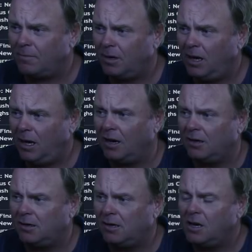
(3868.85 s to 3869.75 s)
Here.
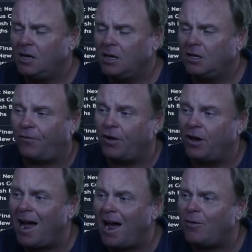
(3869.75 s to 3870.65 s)
So for
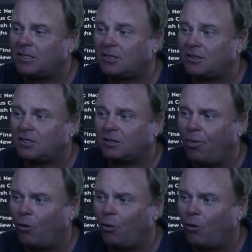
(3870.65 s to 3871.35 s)
now, it's support.